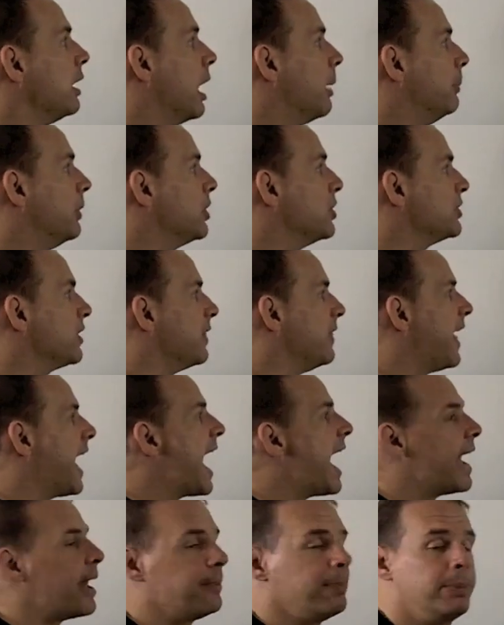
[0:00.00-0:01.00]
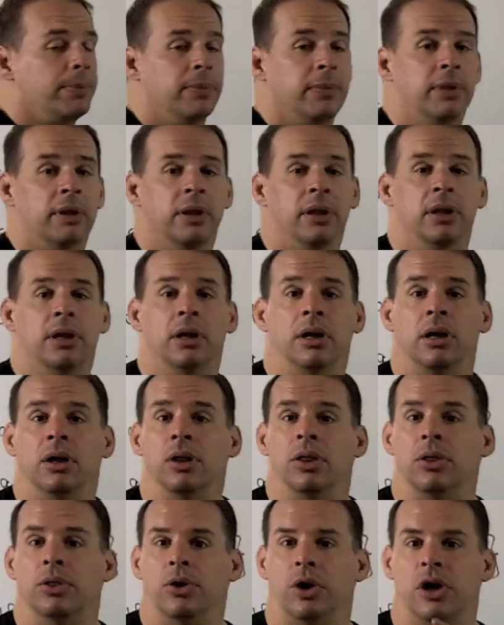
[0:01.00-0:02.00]
Now, because of that,
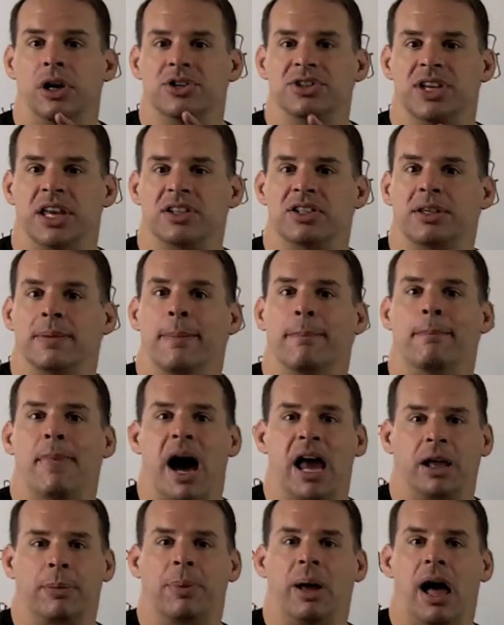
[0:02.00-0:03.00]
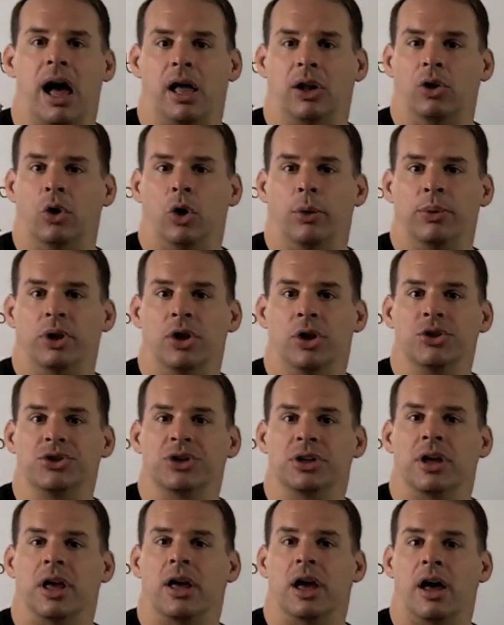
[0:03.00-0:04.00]
there exist monic
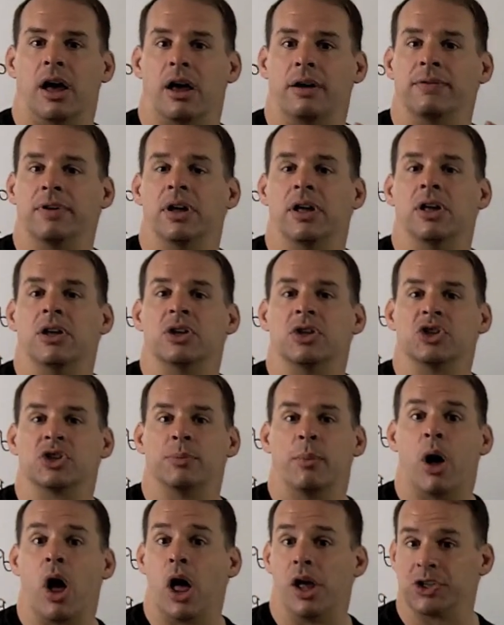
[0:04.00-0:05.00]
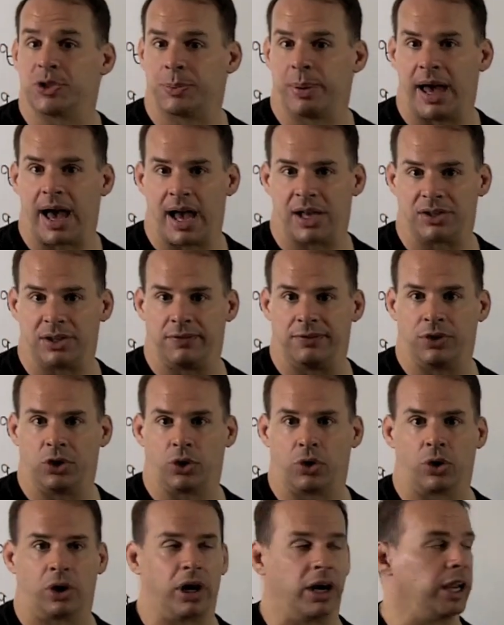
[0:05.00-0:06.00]
polynomials of smallest positive
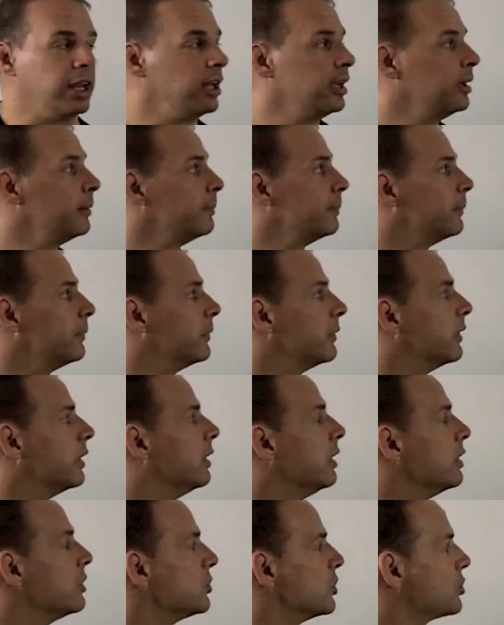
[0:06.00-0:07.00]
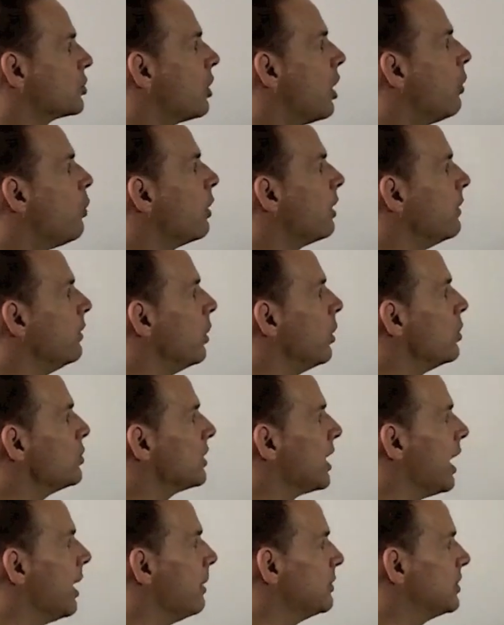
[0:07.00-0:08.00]
degree. So let's call one of
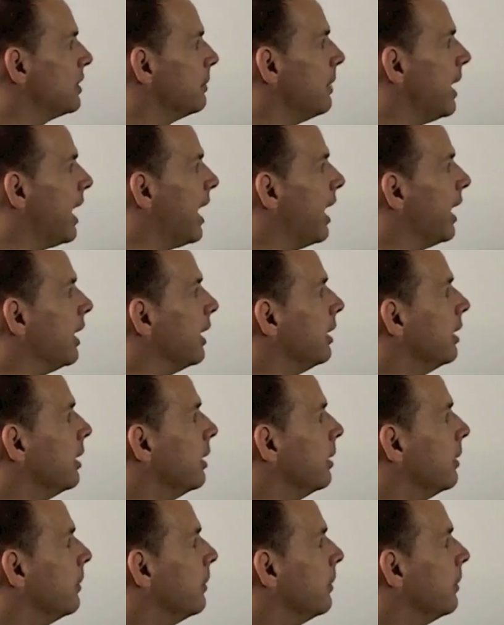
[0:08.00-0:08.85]
those m sub a.